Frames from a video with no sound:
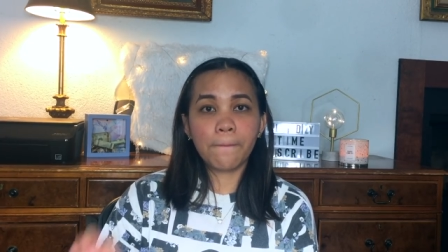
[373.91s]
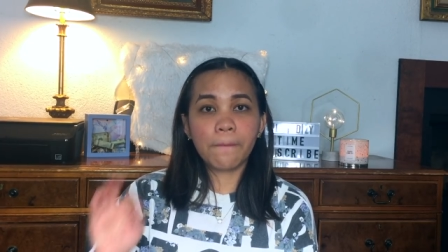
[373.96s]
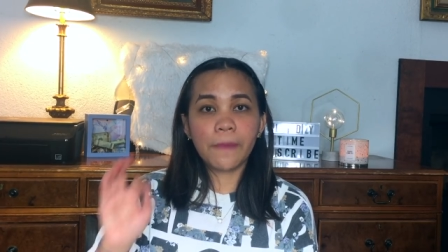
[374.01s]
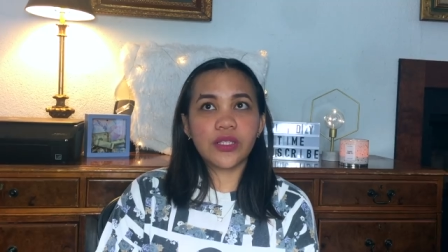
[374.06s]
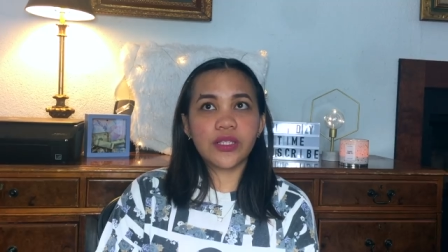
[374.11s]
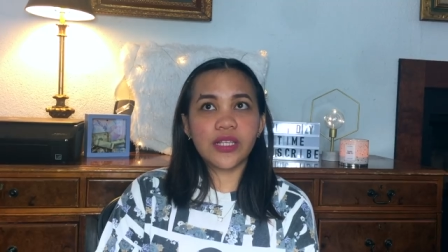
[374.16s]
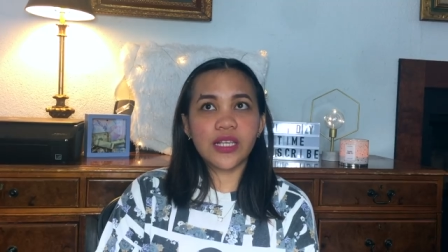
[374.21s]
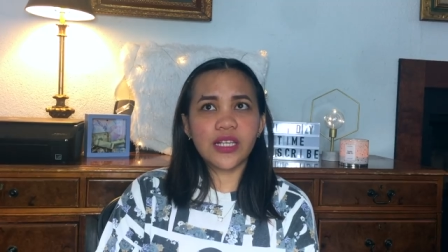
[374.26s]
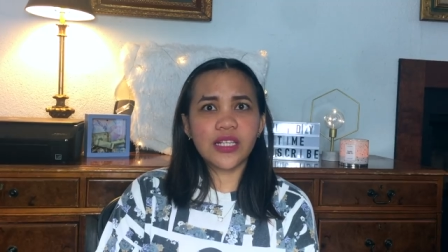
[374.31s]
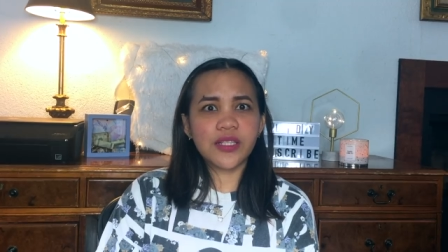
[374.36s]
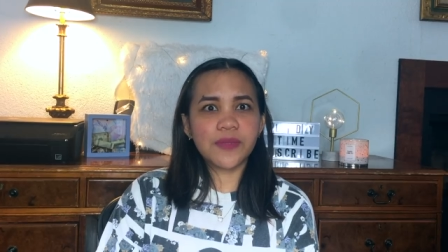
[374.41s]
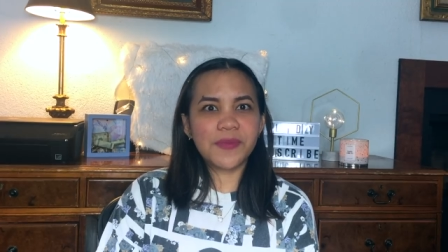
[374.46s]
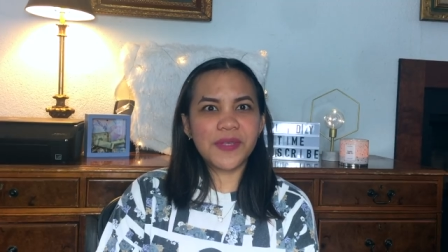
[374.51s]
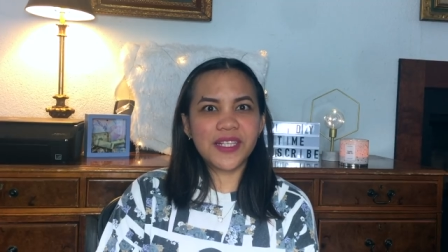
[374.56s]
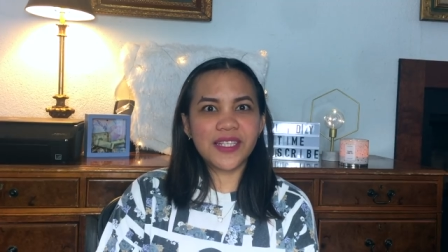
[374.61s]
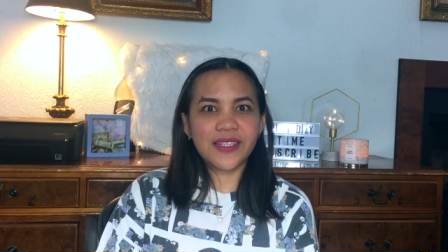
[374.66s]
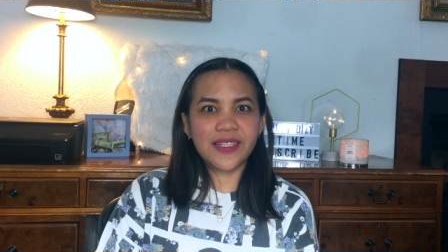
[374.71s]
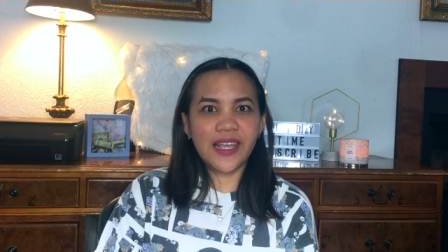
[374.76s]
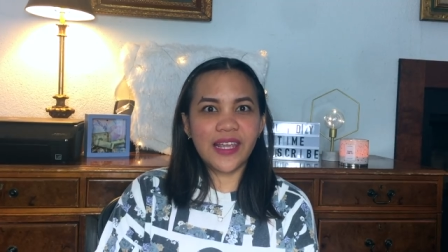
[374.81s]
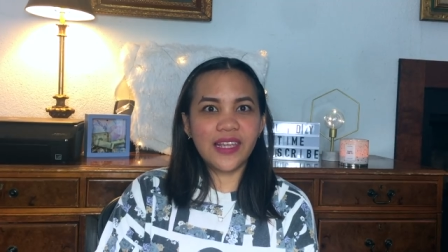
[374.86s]
6
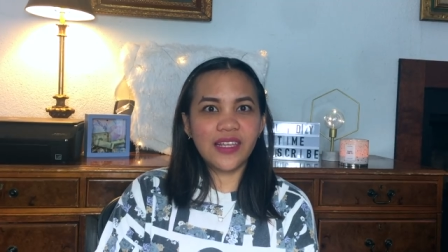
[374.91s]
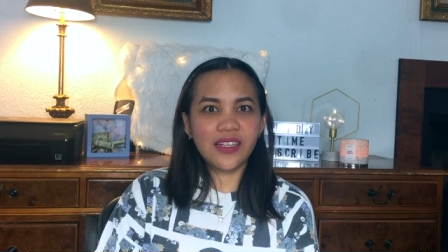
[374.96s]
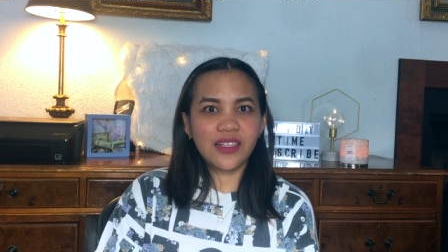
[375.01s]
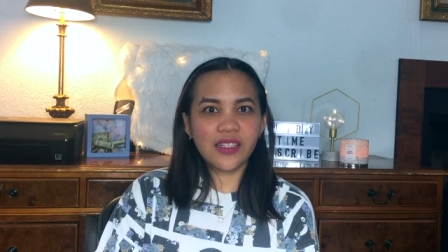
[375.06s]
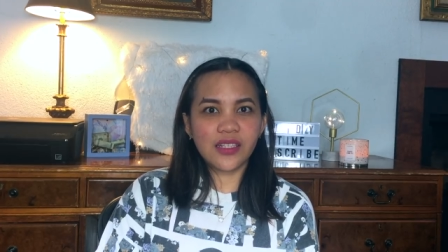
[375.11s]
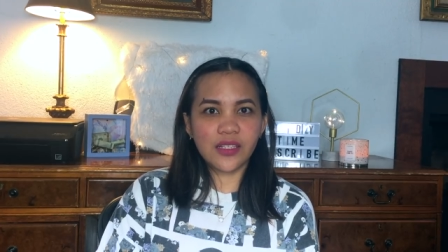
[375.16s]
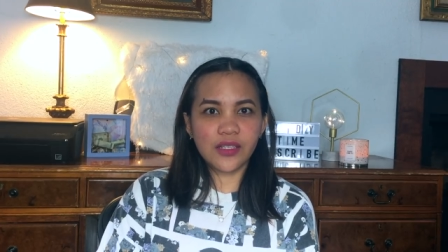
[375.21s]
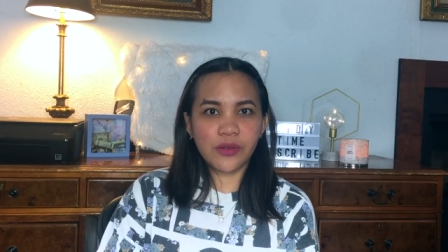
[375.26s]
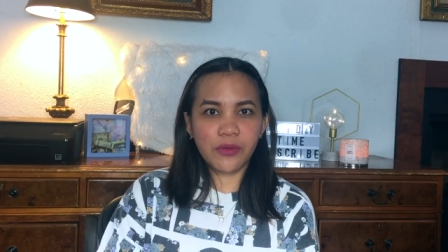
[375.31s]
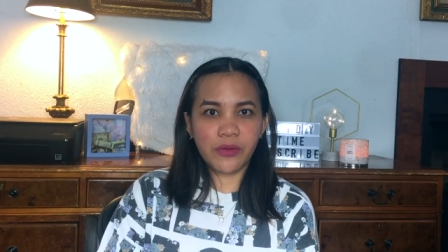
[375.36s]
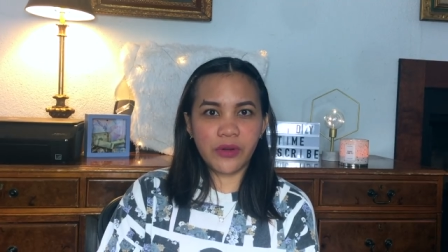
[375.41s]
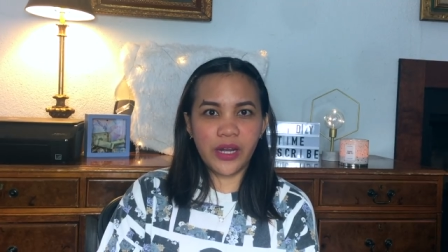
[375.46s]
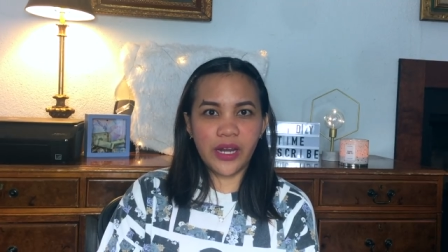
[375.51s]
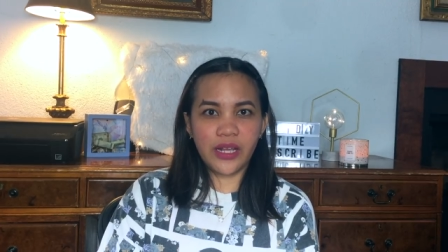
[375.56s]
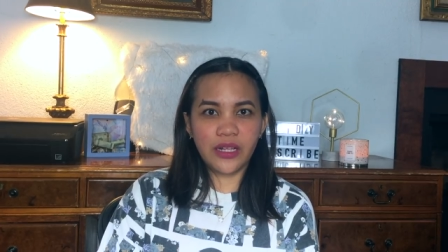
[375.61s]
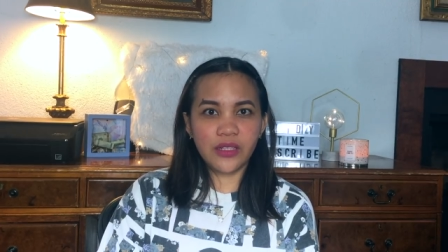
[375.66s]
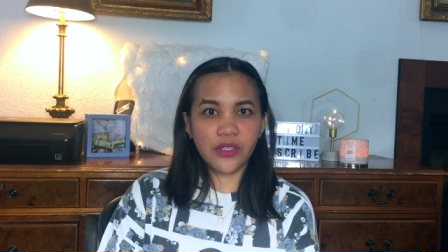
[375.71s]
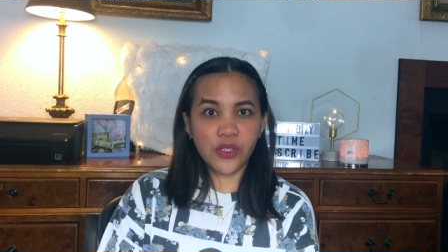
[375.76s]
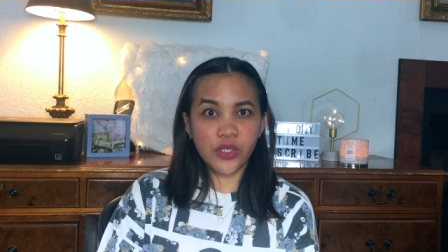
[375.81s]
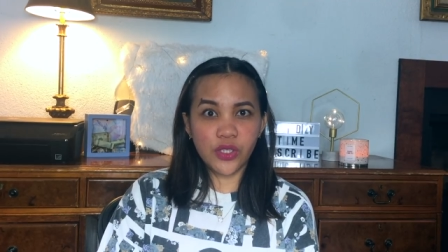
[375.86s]
mistakes or
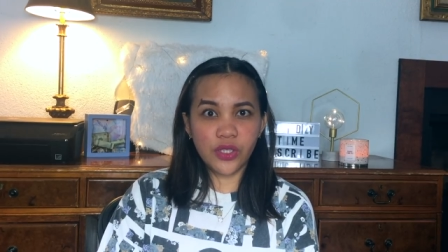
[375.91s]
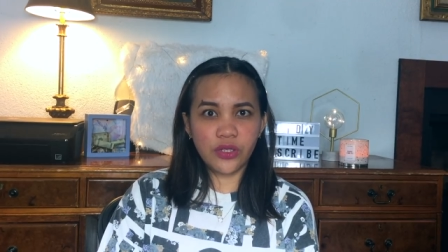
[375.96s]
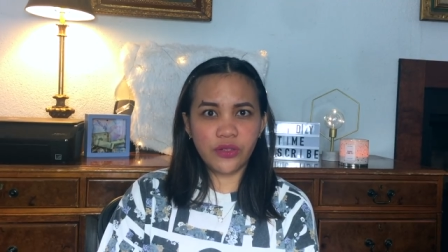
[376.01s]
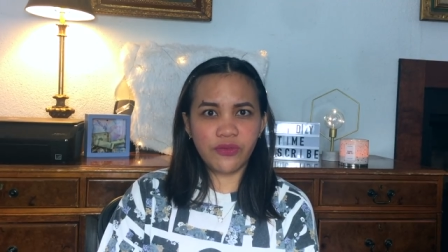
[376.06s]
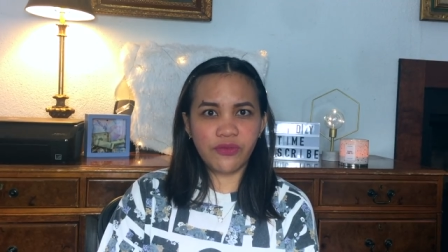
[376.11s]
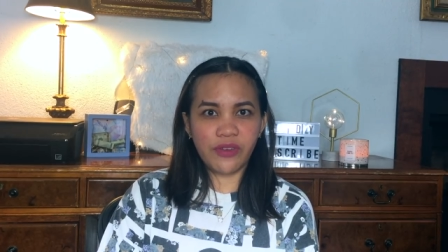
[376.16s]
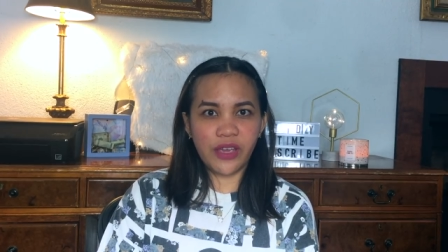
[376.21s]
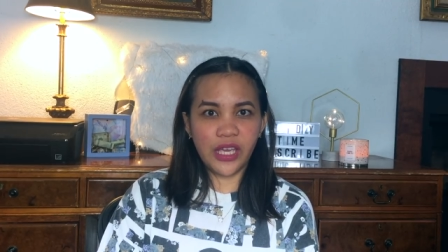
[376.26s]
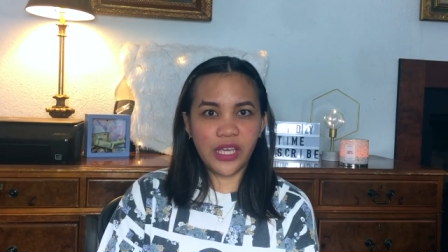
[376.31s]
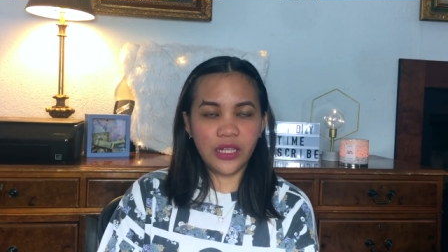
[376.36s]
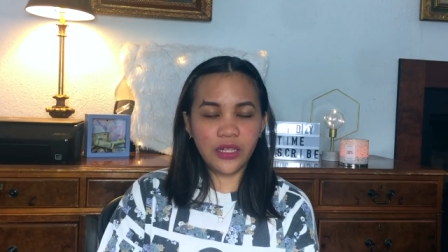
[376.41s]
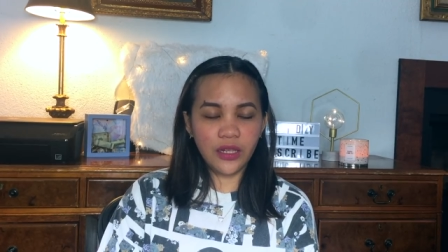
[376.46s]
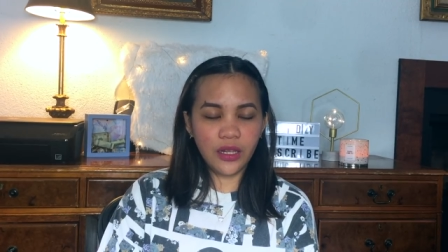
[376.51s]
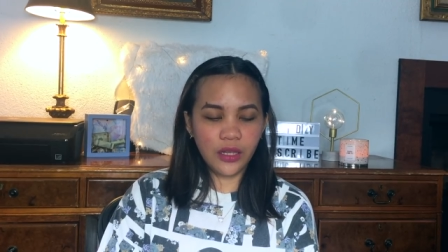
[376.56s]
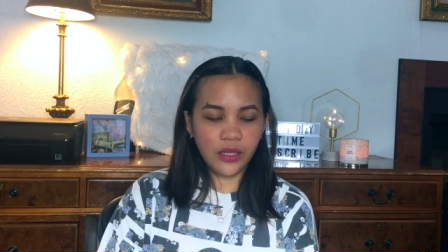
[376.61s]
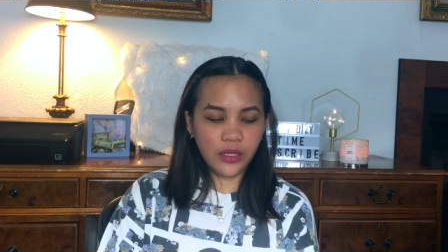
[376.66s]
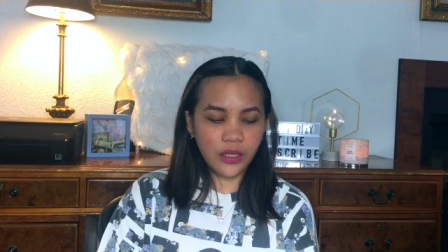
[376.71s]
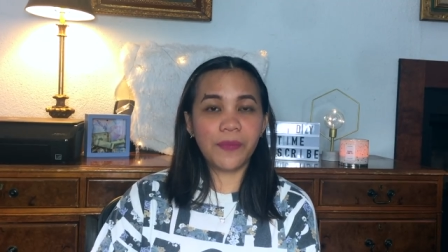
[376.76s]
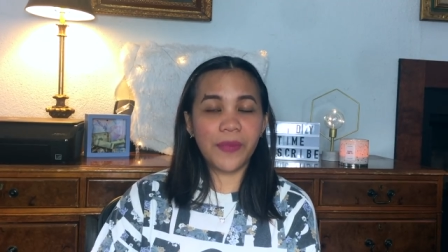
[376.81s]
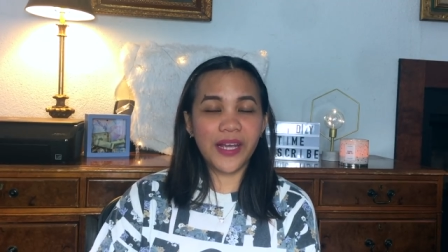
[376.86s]
else you'll fail.
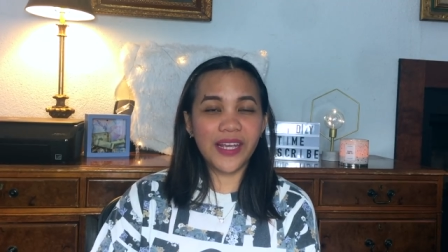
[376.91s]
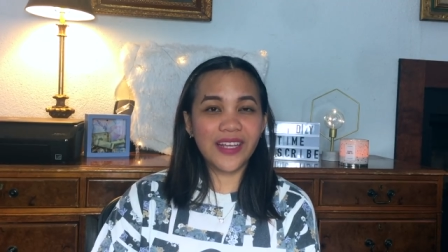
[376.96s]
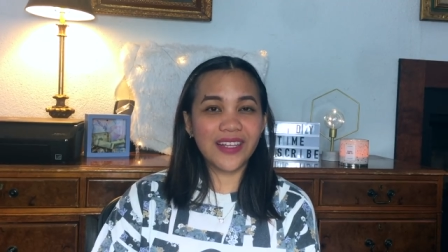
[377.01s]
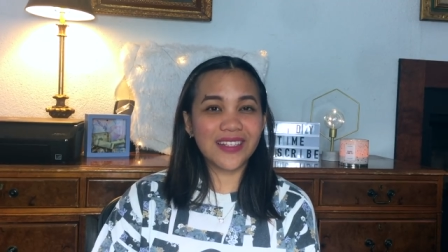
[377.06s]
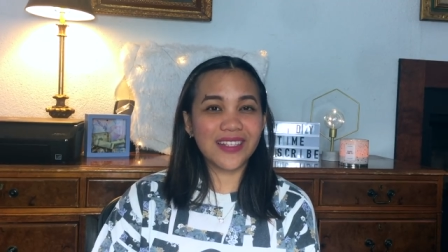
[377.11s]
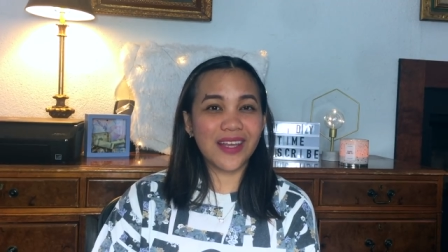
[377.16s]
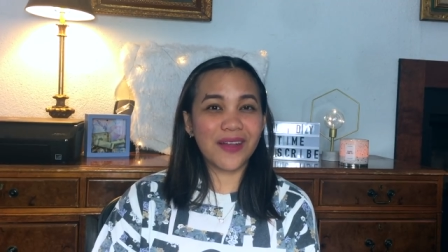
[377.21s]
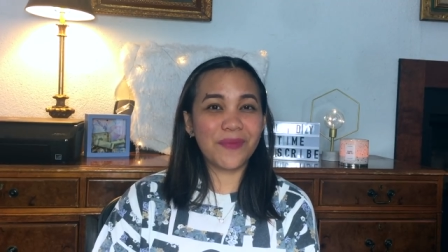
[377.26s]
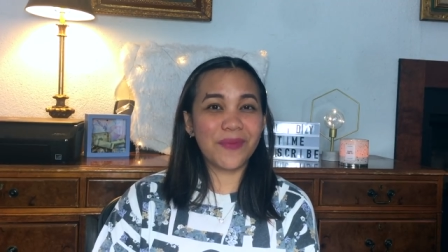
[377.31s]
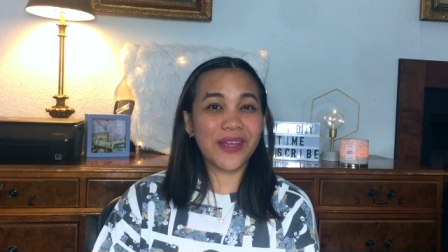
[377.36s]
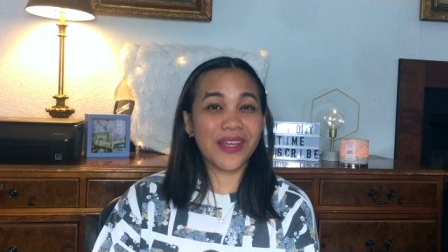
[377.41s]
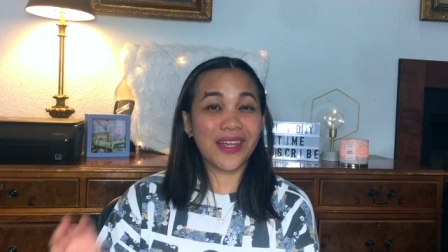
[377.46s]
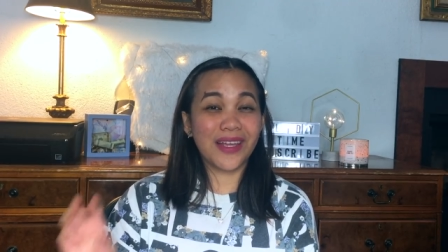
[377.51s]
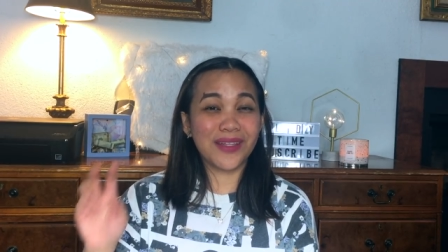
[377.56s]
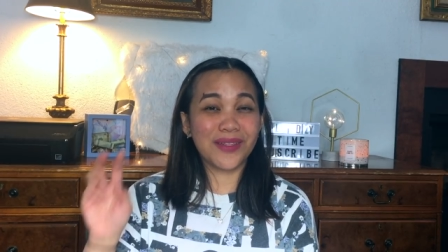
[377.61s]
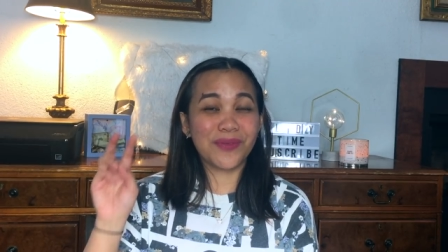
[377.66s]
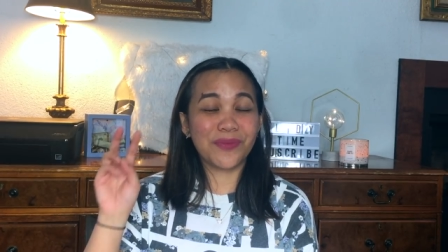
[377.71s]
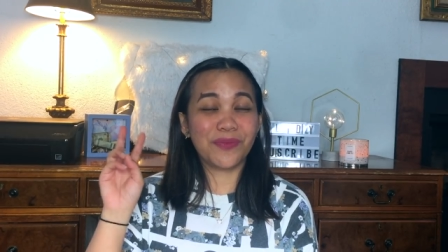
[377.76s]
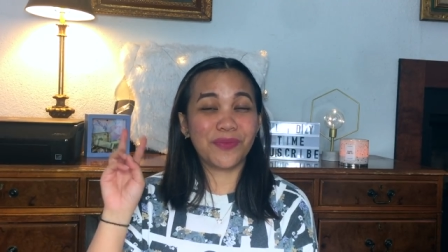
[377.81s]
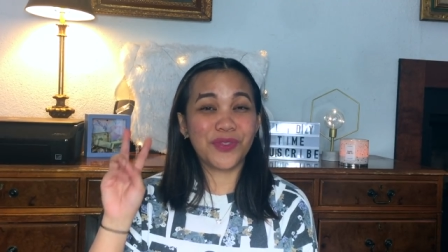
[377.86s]
On my exam I got